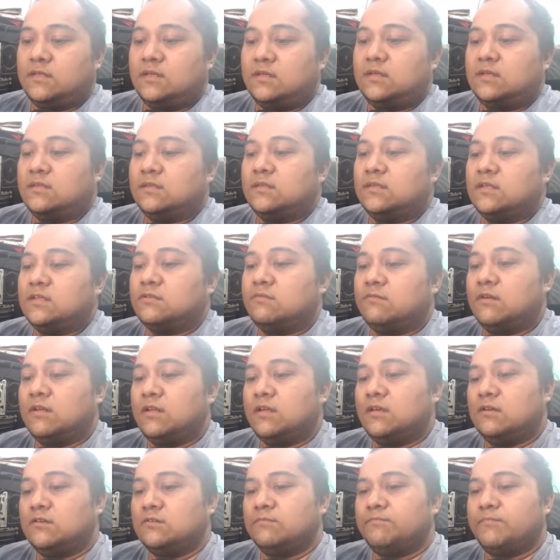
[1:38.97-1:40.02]
This one
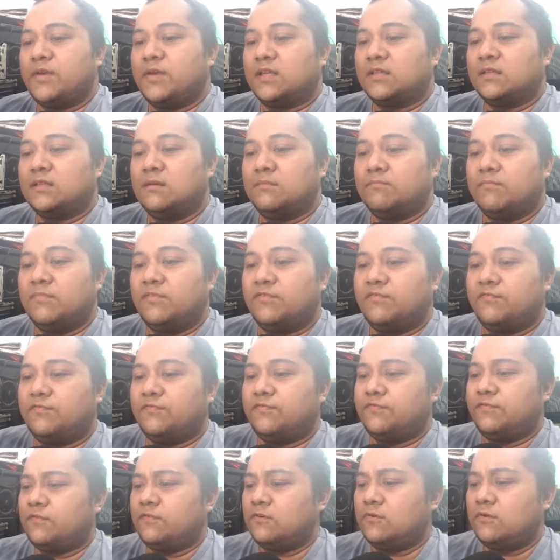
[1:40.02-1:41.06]
I picked up
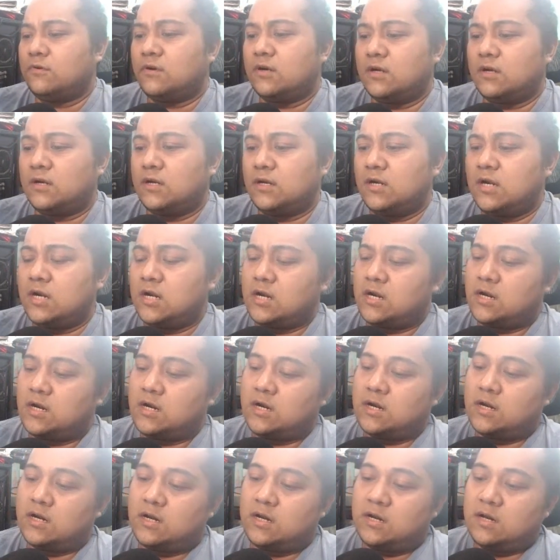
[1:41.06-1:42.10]
before
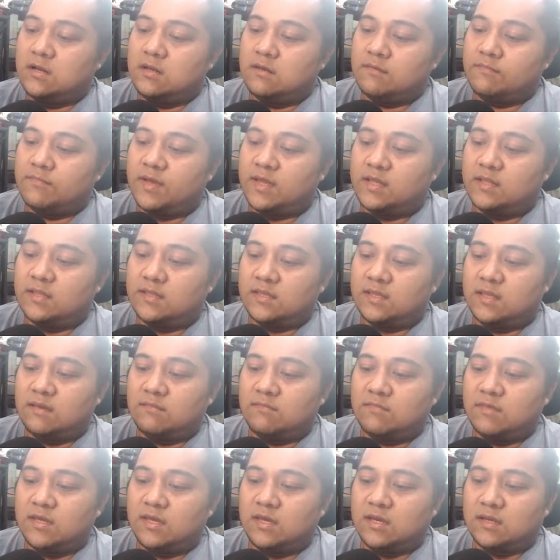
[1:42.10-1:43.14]

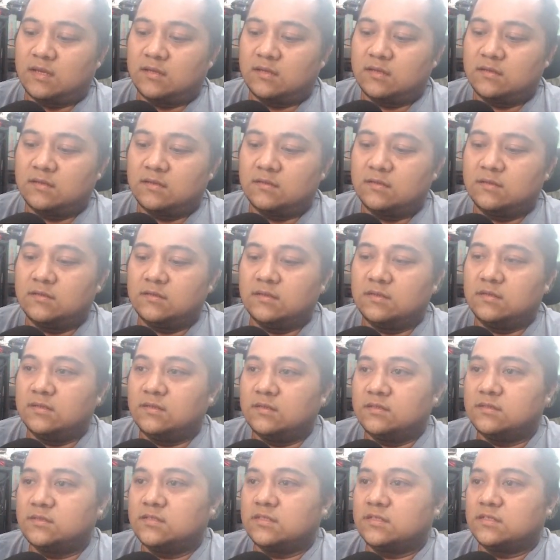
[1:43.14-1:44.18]
pandemic.
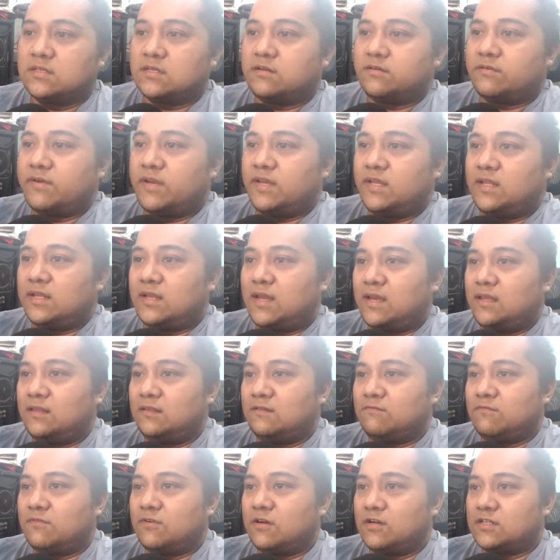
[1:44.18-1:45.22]
Screen kind of
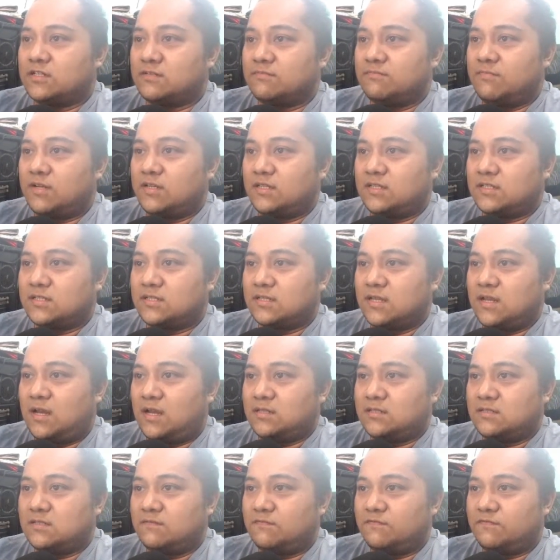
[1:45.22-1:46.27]
works, but it's
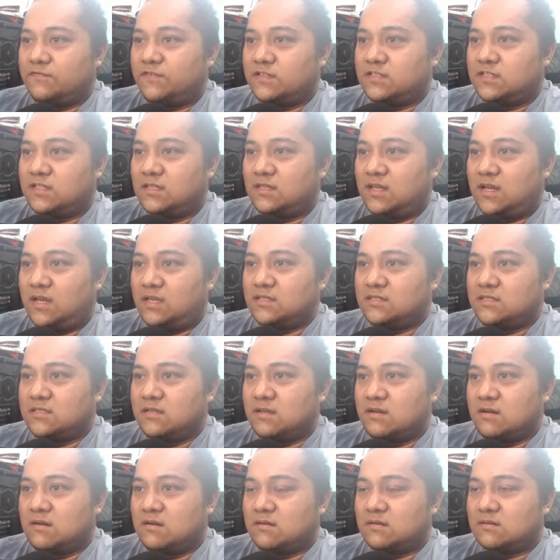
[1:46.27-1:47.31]
got some fuzzy lines
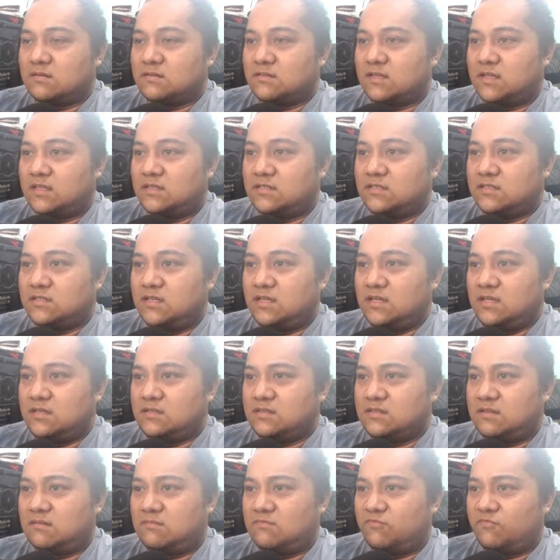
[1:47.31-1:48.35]
there. You can see
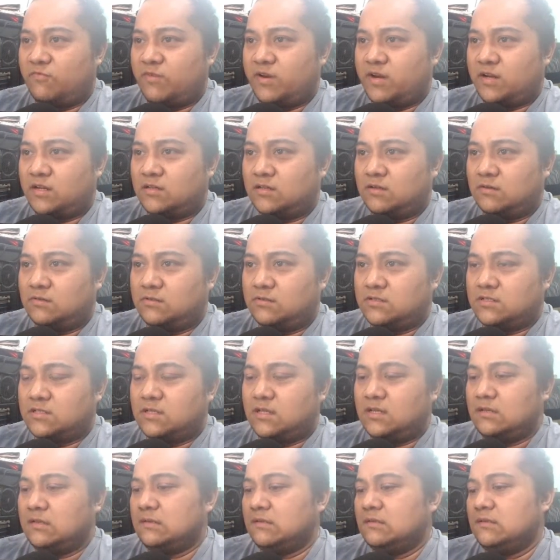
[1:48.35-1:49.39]
some weird
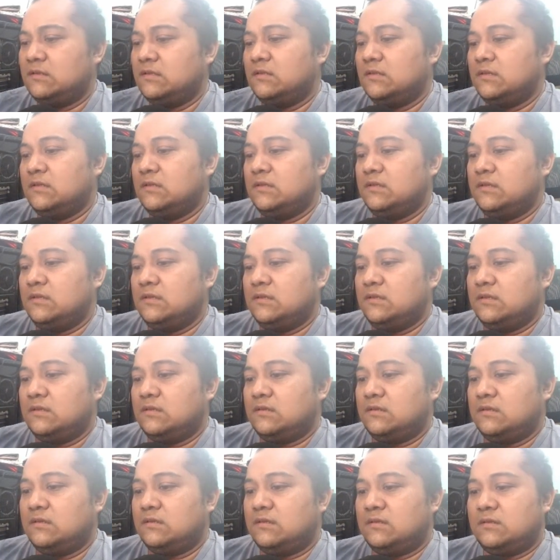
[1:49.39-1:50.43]
ghosting.
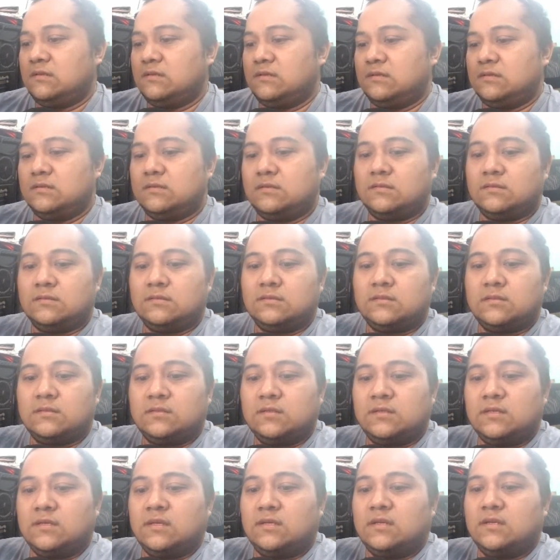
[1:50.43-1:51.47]

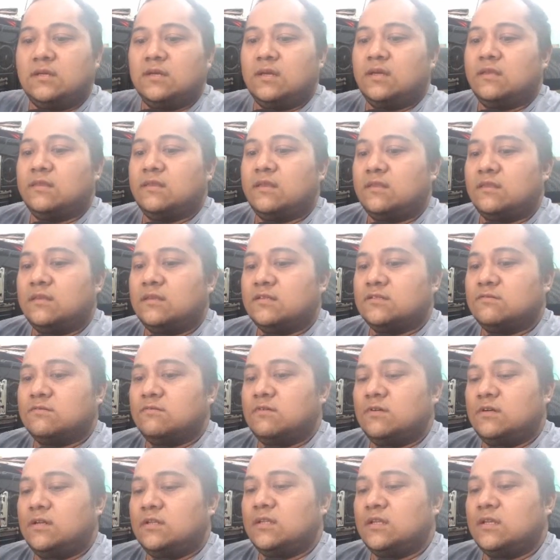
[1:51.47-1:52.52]
And then this
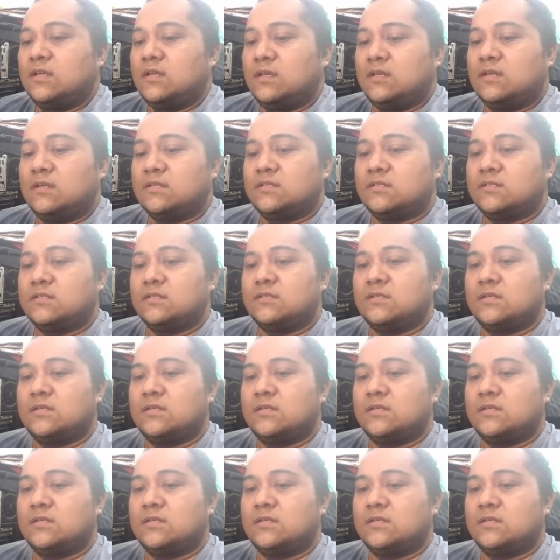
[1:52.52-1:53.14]
one is